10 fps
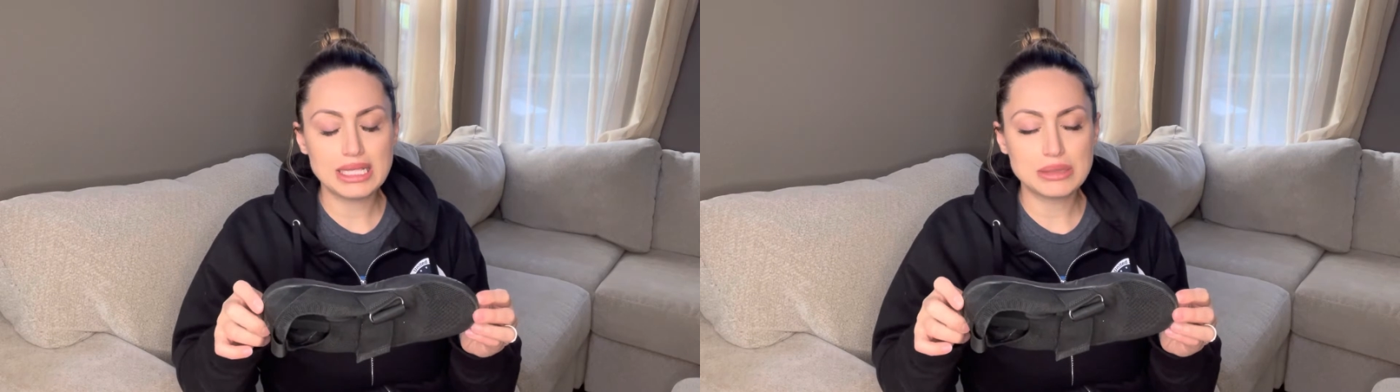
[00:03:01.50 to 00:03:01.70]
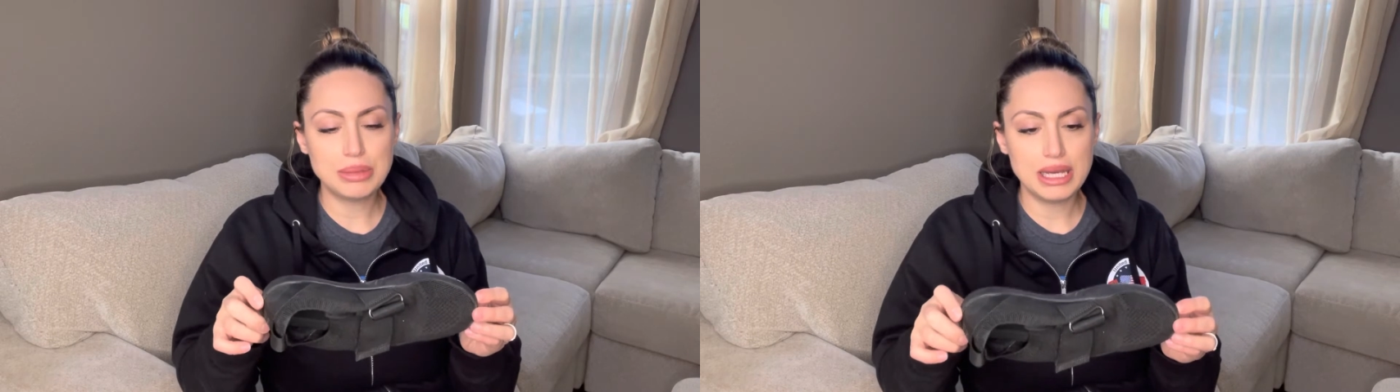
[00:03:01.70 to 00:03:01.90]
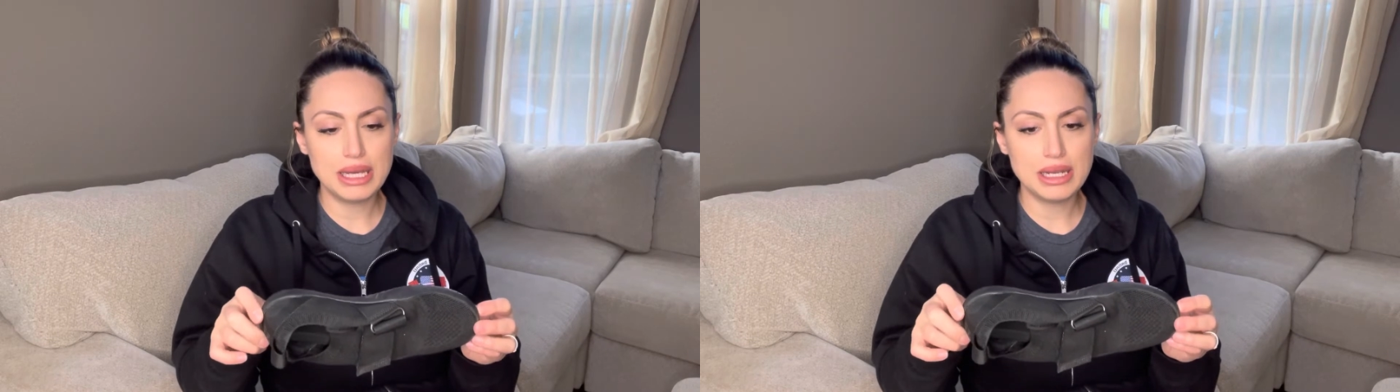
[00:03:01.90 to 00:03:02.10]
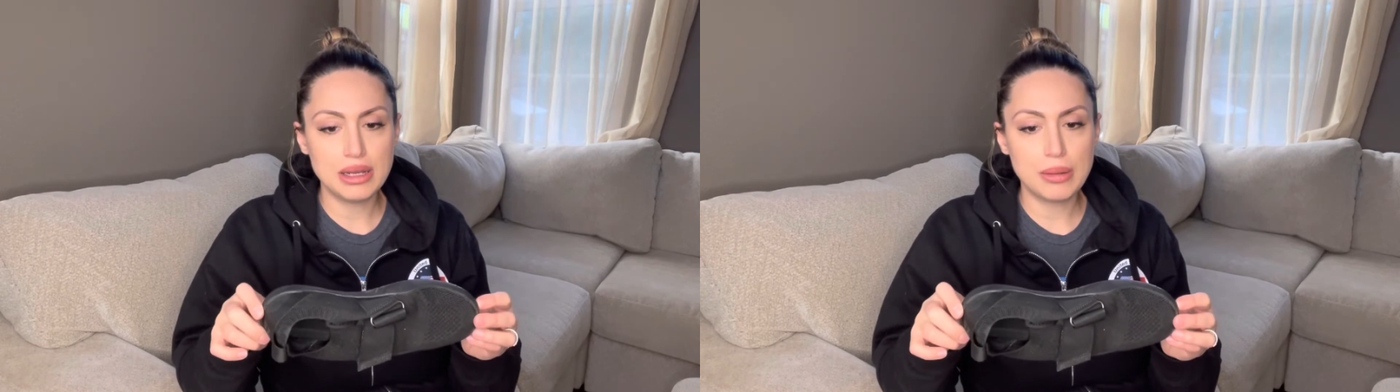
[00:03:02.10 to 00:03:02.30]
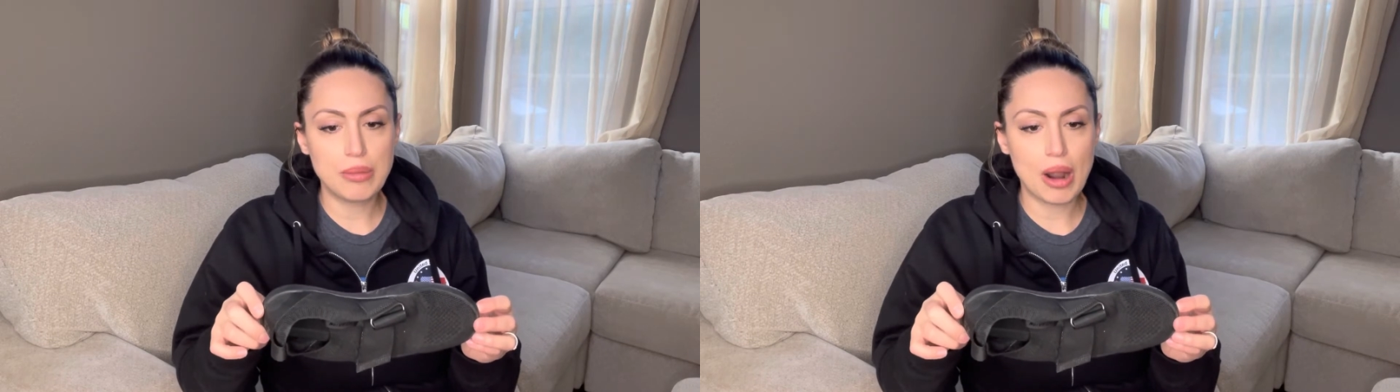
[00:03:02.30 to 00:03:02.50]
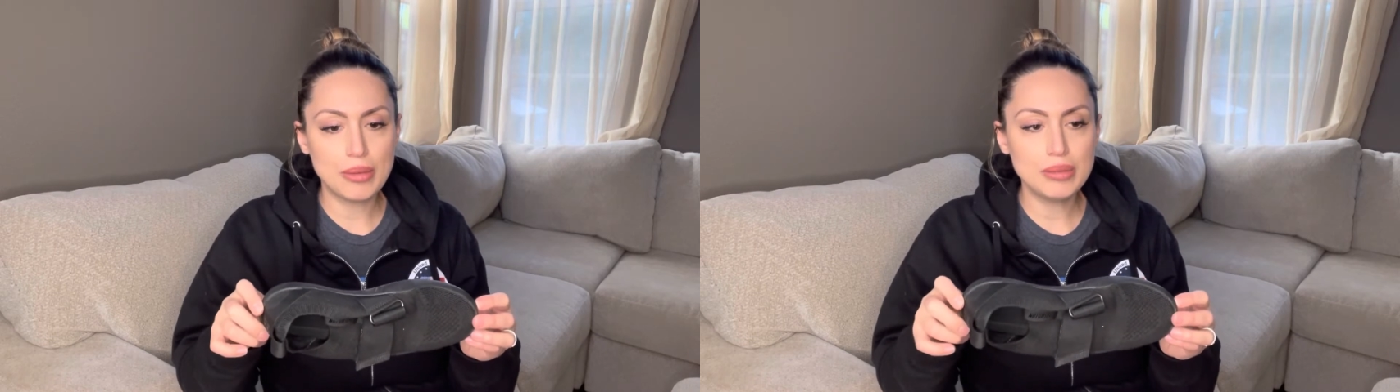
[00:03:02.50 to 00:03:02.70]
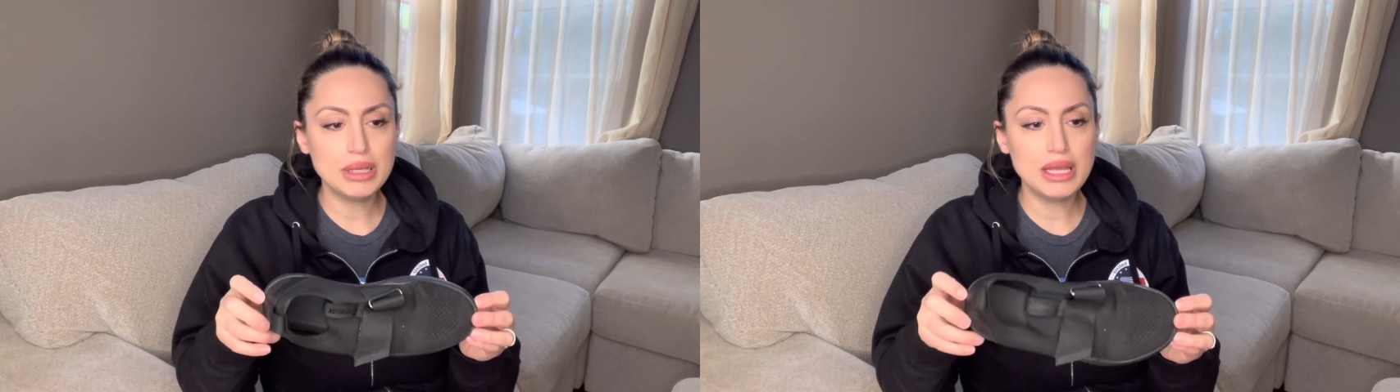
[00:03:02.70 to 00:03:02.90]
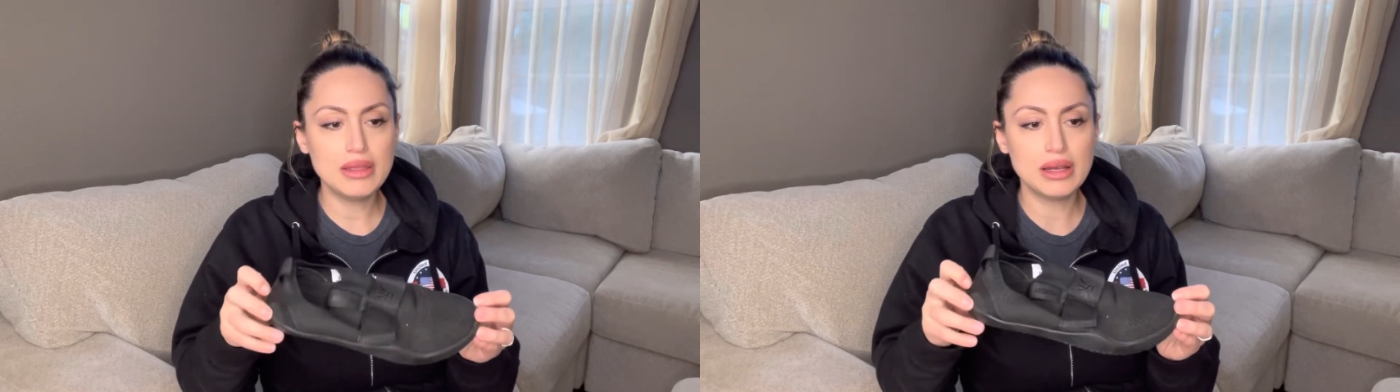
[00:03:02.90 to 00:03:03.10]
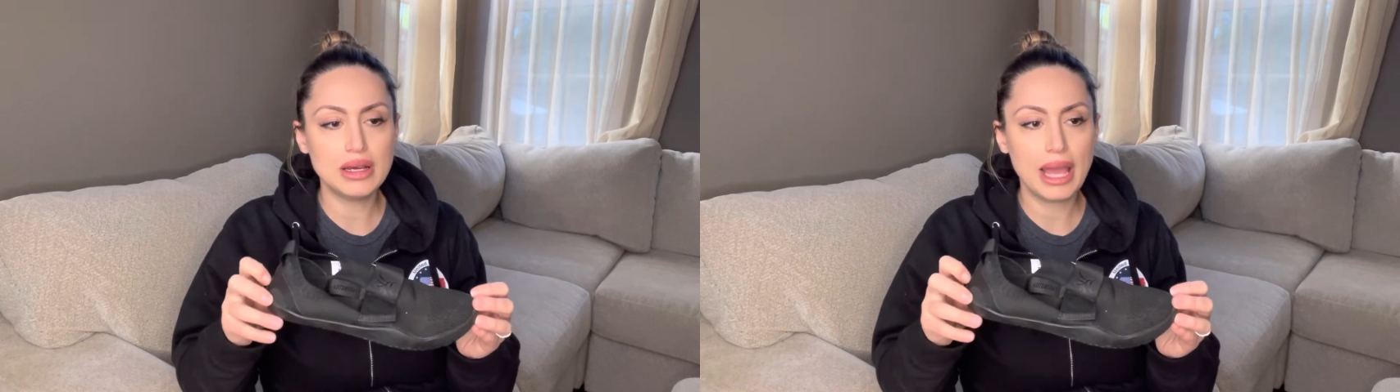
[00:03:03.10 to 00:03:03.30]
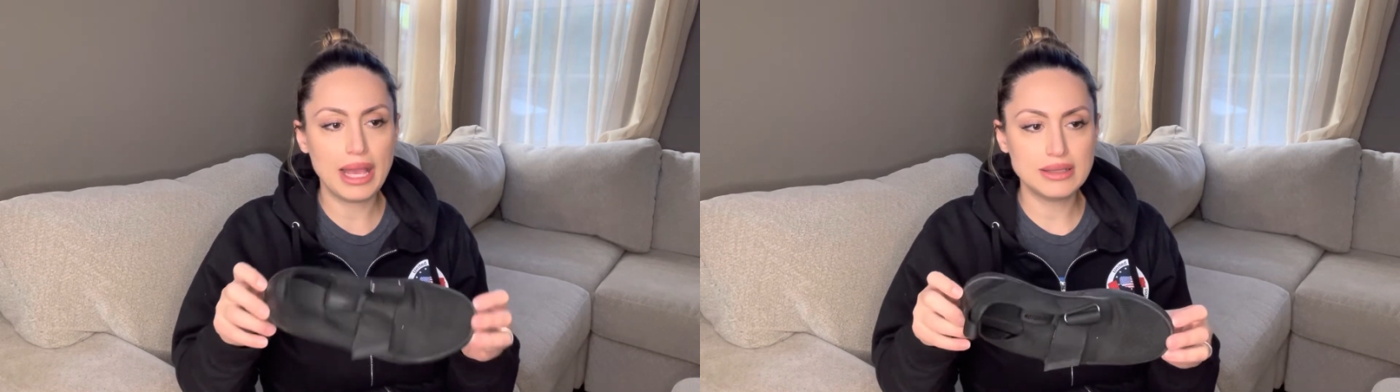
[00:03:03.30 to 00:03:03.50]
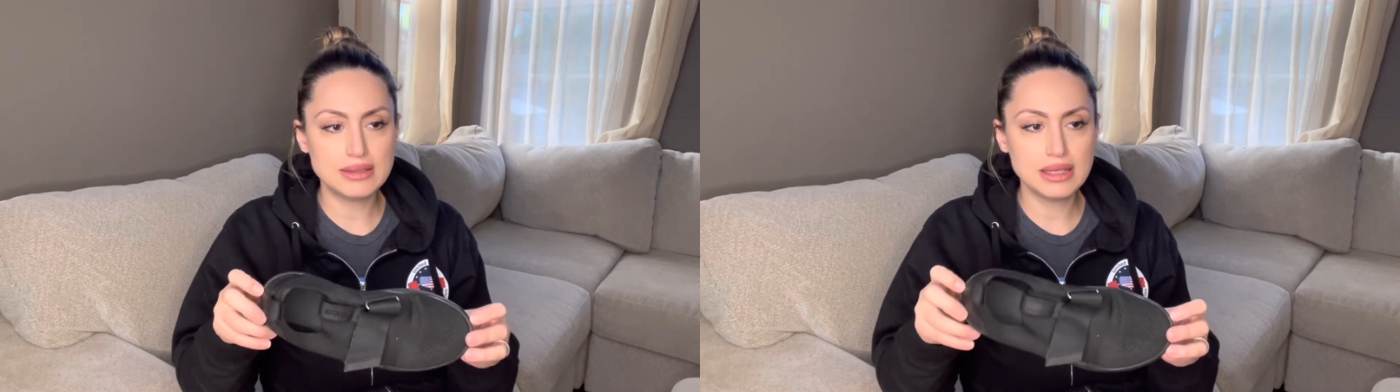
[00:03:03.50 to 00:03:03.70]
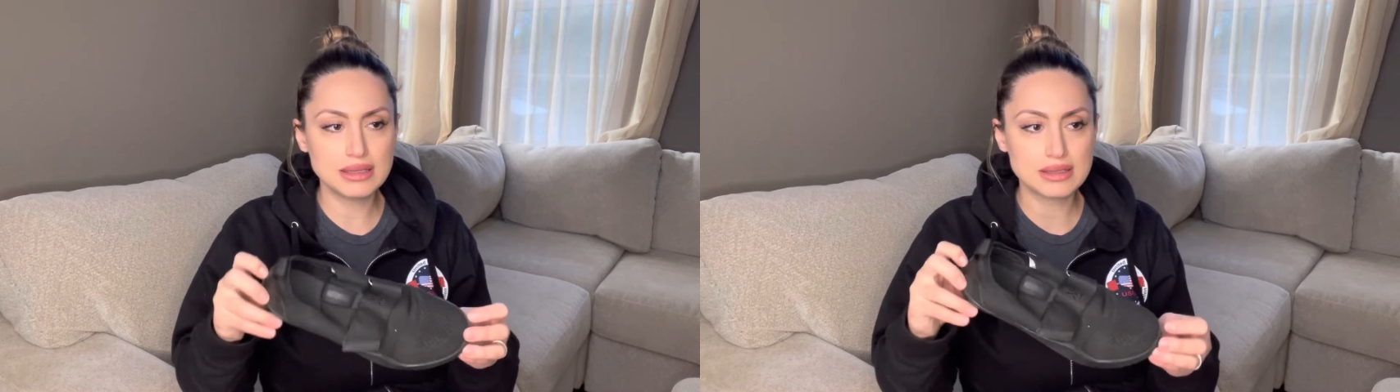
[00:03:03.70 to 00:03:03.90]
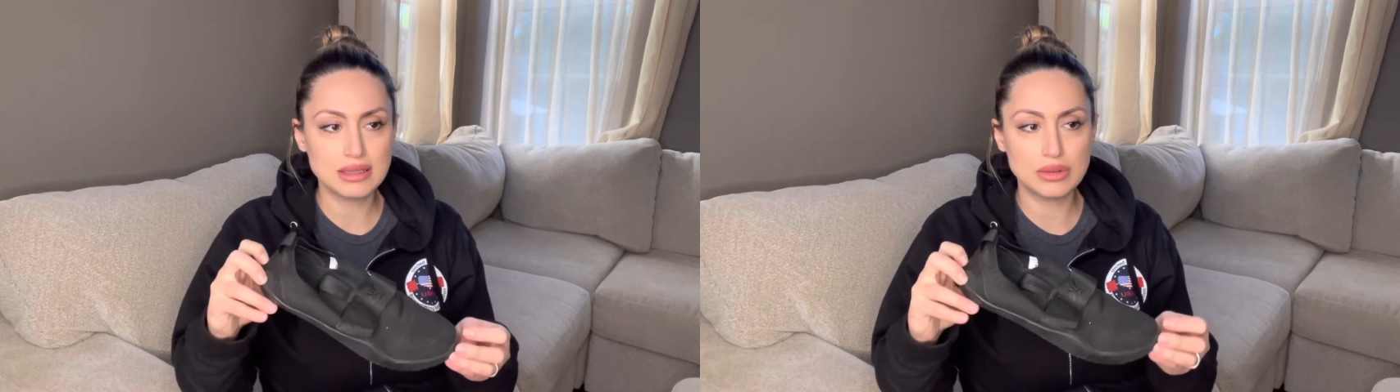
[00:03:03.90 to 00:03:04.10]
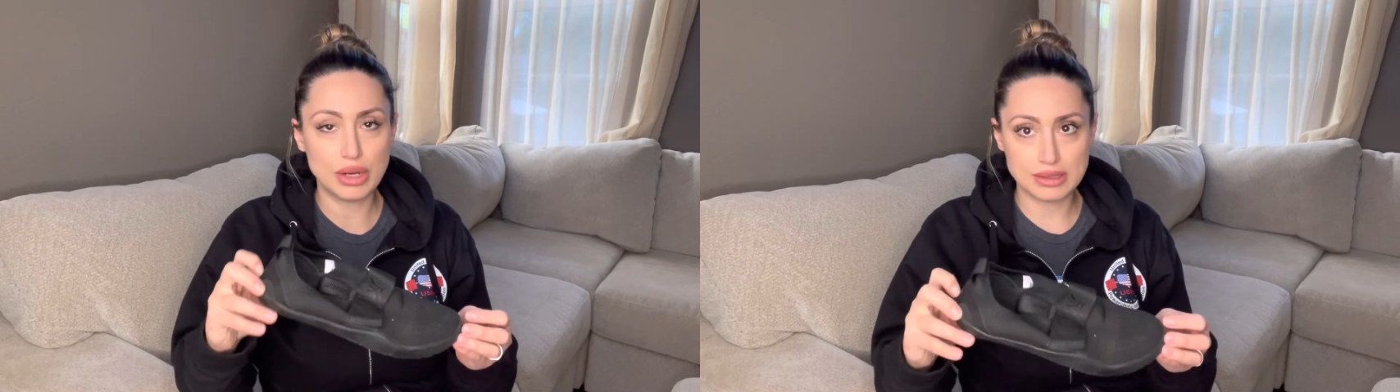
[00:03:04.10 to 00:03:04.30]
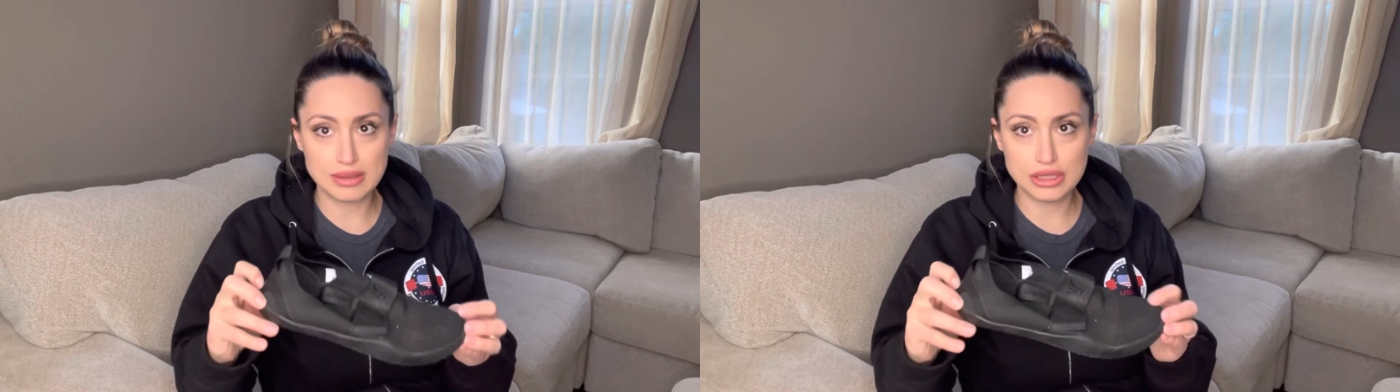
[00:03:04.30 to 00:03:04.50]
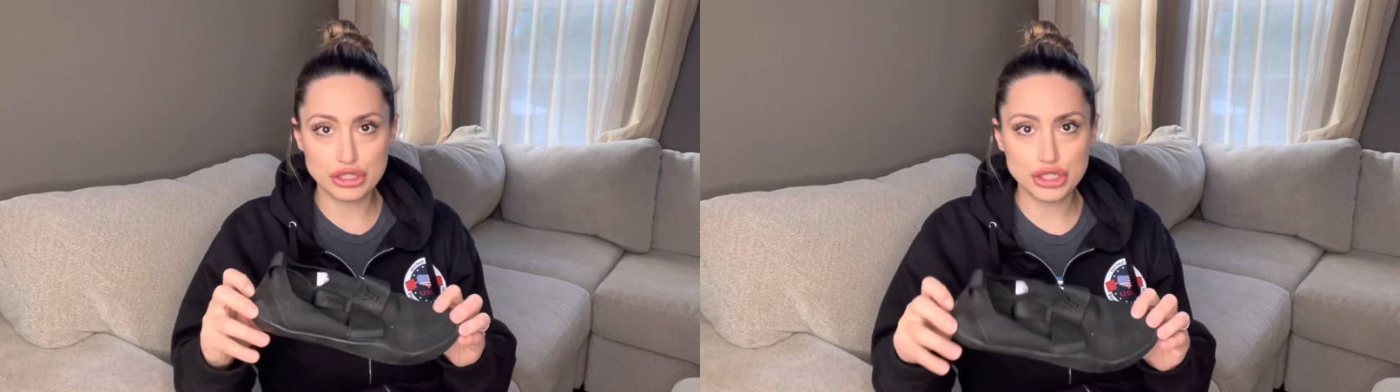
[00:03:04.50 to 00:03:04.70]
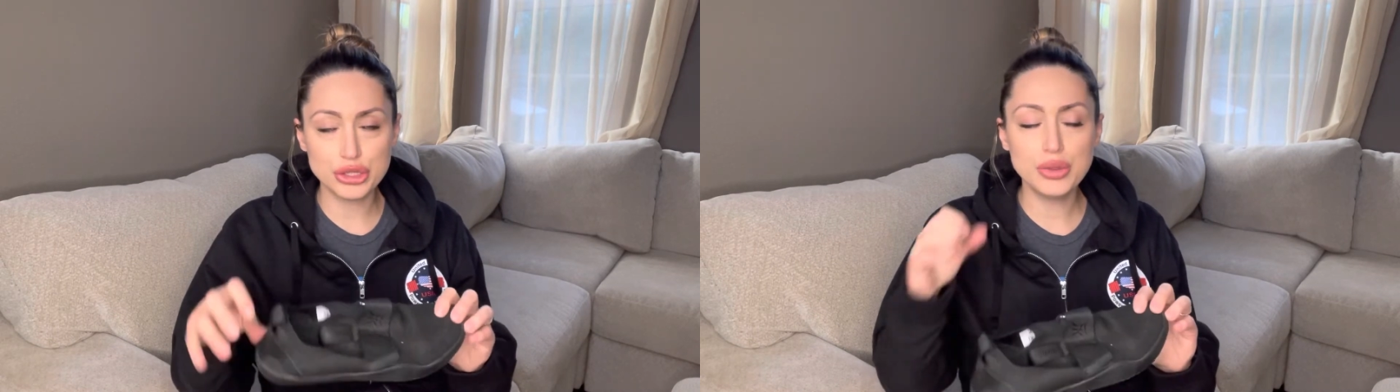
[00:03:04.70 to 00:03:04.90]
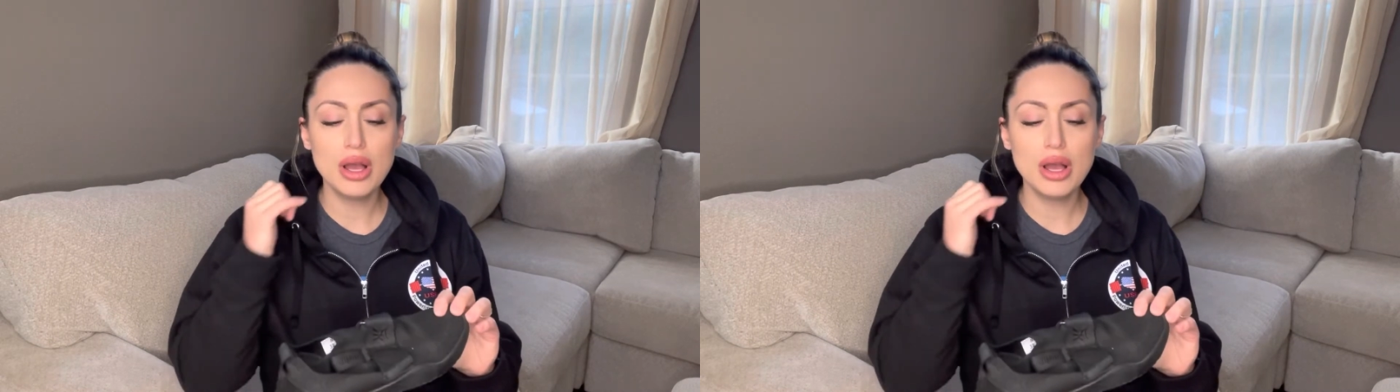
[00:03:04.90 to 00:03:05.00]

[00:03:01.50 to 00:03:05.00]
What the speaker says: been probably the Asics, the wrestling shoe.